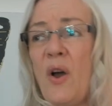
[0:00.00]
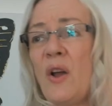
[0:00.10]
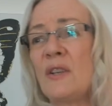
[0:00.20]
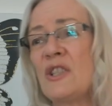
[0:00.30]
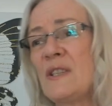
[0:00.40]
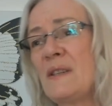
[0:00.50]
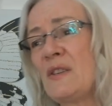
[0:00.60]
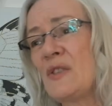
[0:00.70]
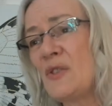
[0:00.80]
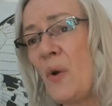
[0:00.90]
just
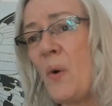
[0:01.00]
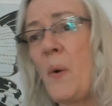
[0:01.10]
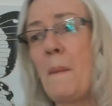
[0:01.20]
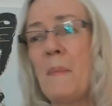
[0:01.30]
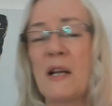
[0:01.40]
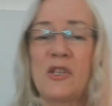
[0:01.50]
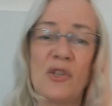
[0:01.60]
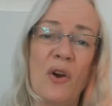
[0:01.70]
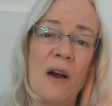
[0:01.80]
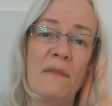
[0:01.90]
so much
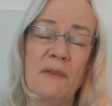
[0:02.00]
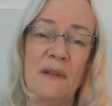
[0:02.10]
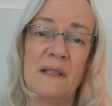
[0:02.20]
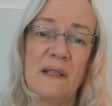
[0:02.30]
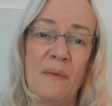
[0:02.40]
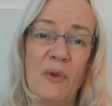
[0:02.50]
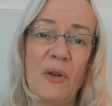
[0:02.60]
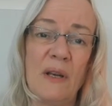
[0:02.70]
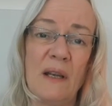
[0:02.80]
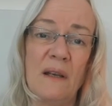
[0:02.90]
to offer in this
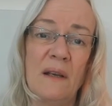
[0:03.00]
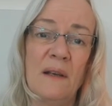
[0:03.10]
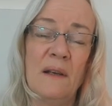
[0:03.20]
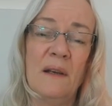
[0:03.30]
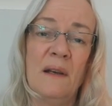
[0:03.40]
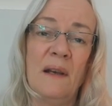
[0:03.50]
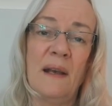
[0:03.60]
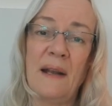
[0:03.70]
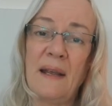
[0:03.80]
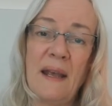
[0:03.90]
community,
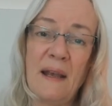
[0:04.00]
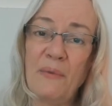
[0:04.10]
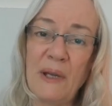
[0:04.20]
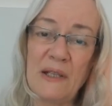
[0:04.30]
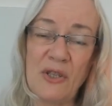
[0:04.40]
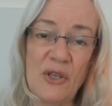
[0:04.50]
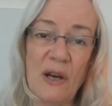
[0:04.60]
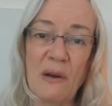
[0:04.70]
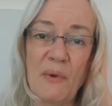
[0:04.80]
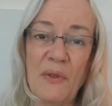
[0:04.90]
and I can't wait to
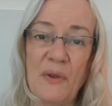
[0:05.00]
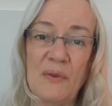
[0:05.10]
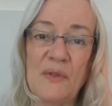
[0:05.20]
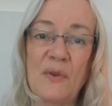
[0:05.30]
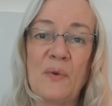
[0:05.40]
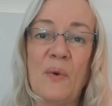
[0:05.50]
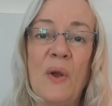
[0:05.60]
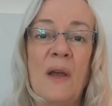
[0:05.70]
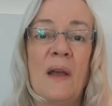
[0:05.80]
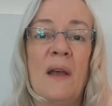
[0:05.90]
share it with you. So
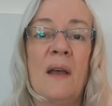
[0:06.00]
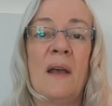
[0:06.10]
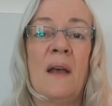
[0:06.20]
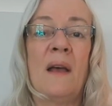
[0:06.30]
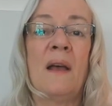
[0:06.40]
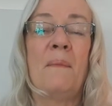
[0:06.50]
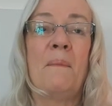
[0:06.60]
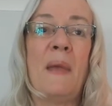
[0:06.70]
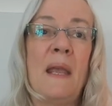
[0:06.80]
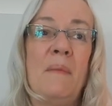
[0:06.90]

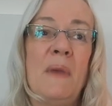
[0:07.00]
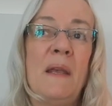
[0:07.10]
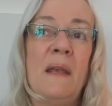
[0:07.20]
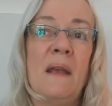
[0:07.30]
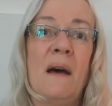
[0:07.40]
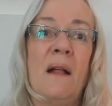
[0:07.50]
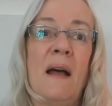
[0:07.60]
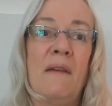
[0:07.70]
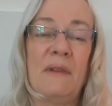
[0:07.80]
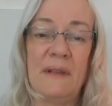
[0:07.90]
maybe I'll
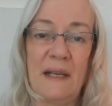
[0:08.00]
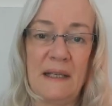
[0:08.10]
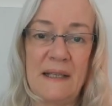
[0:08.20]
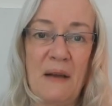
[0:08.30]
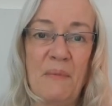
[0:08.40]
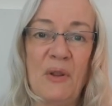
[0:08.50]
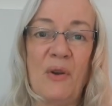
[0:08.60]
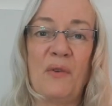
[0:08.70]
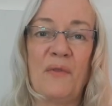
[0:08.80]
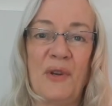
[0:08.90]
have a link down
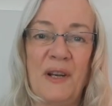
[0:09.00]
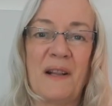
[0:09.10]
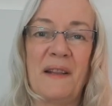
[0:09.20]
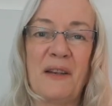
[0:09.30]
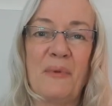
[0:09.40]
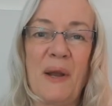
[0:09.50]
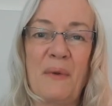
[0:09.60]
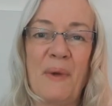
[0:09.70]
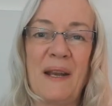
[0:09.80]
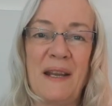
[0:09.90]
below for you to click right
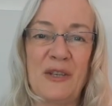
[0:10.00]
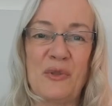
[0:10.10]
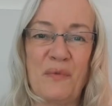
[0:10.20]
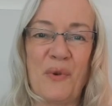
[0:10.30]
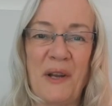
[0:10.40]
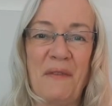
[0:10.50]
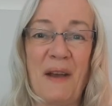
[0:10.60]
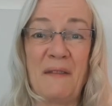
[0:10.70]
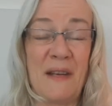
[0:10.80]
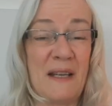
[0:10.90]
away to get your
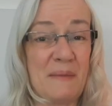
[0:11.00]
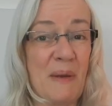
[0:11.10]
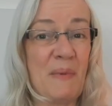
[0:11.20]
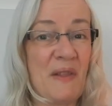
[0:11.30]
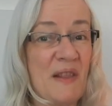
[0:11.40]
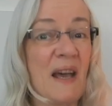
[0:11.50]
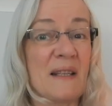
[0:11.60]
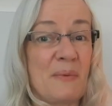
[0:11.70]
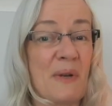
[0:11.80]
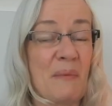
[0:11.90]
forty-five days. Maybe
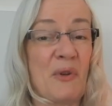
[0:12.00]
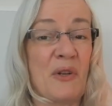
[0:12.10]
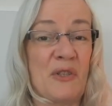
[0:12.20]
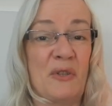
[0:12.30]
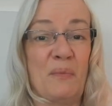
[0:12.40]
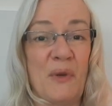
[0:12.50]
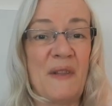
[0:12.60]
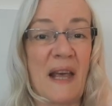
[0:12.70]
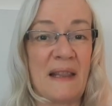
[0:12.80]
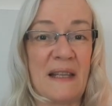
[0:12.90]
that's what I'm gonna do. Put
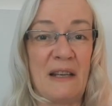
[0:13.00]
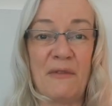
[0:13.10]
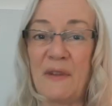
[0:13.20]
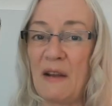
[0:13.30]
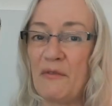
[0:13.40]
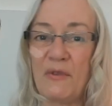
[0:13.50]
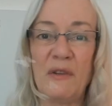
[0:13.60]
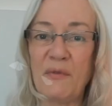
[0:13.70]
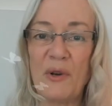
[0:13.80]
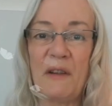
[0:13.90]
that link for that free
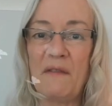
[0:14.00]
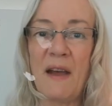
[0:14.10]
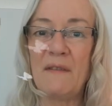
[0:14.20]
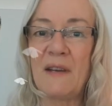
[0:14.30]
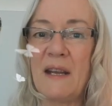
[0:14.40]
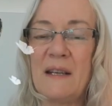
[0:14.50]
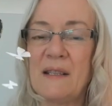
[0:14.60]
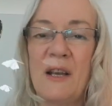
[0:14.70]
forty-five days.